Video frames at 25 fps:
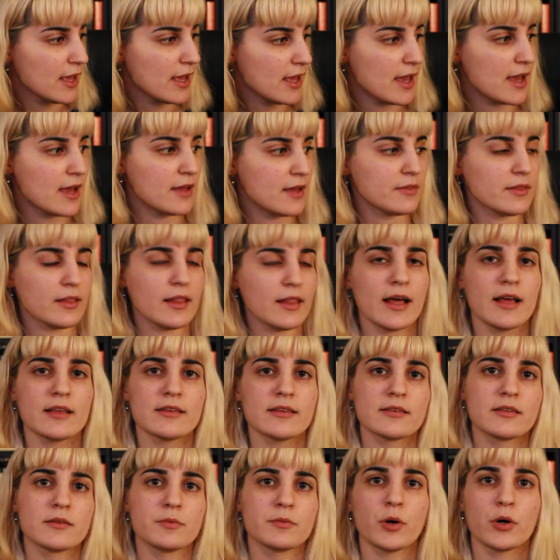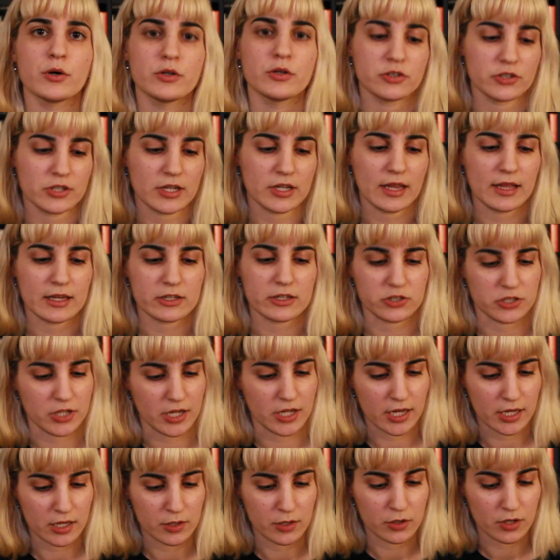And the last poetry collection
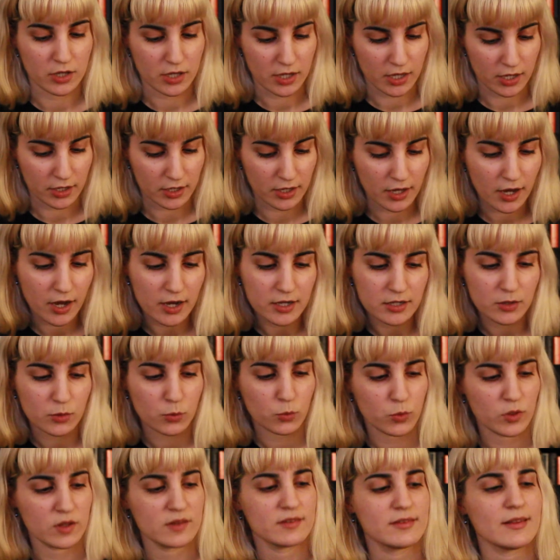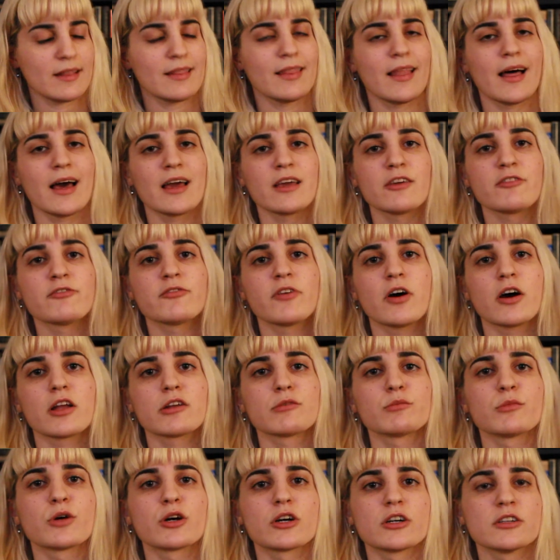I got was Life
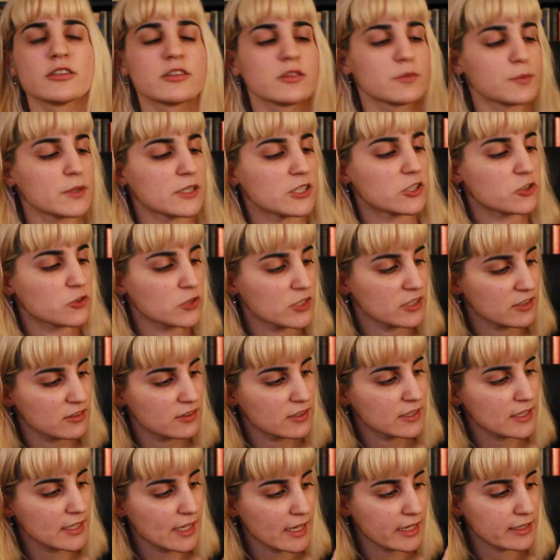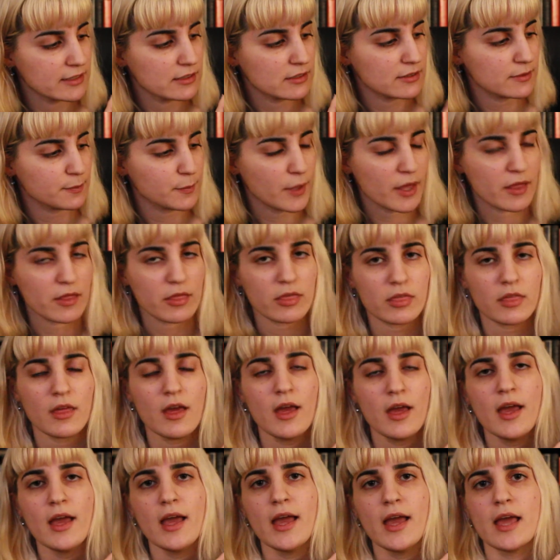on Mars by Tracy K. Smith.
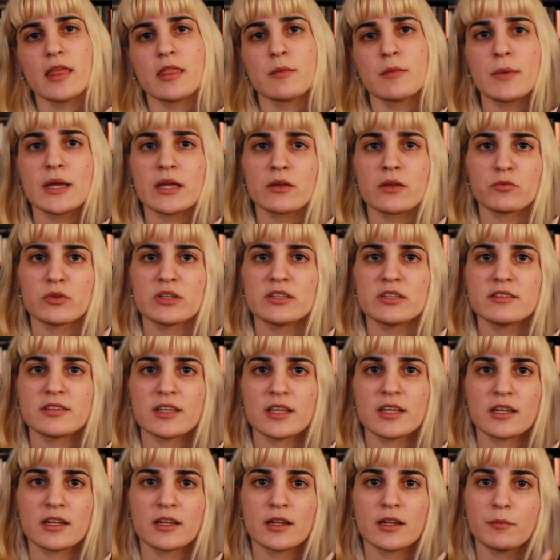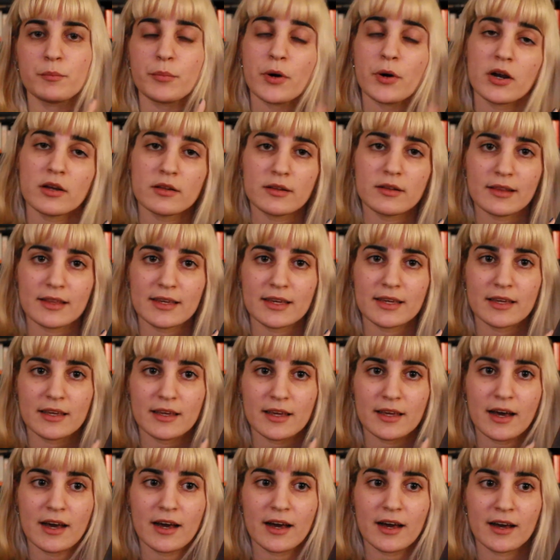And the main reason,
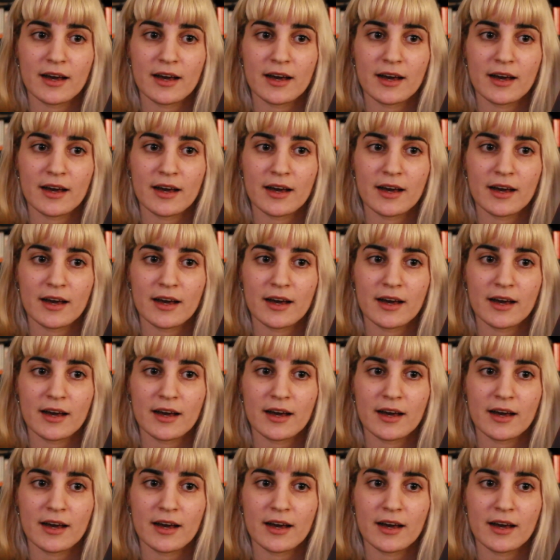partly